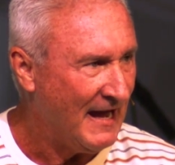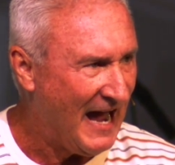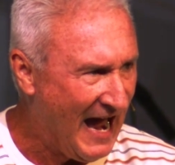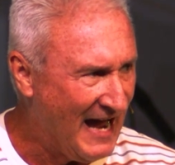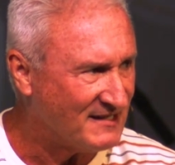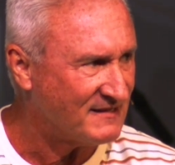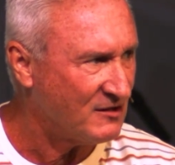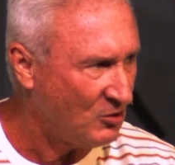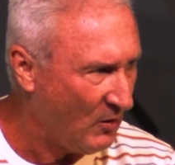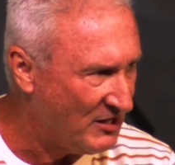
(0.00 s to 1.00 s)
Ask
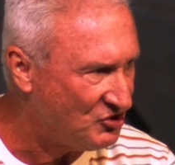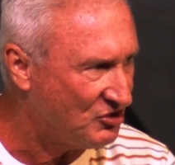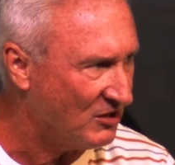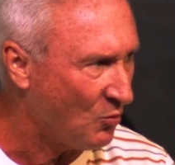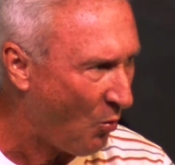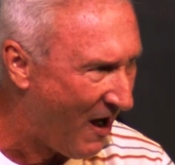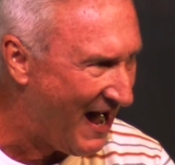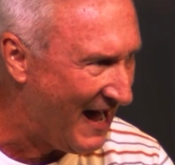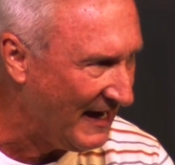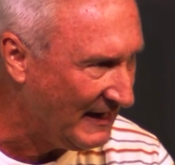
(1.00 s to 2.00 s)
the question,
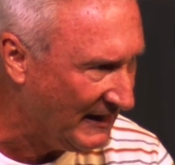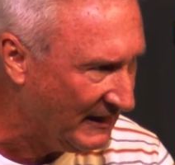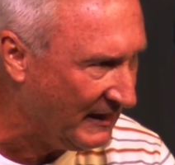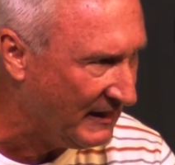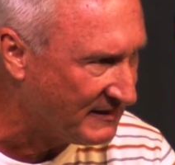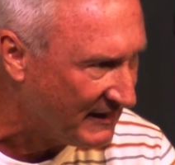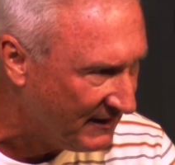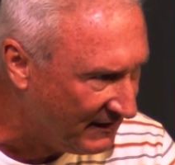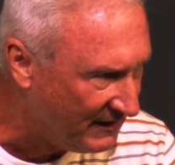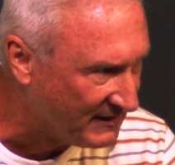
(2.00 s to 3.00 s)
why is
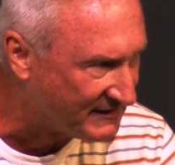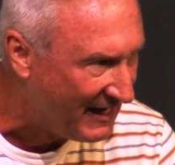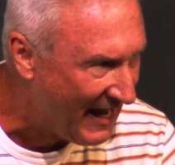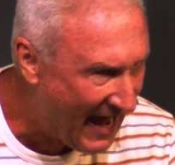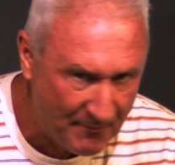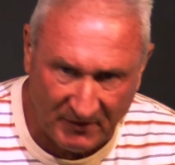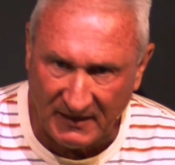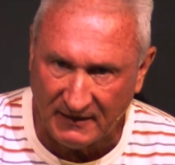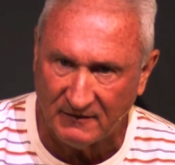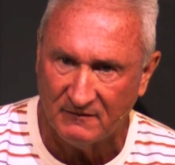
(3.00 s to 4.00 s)
this
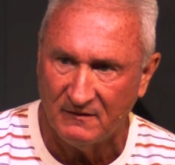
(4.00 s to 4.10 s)
happening?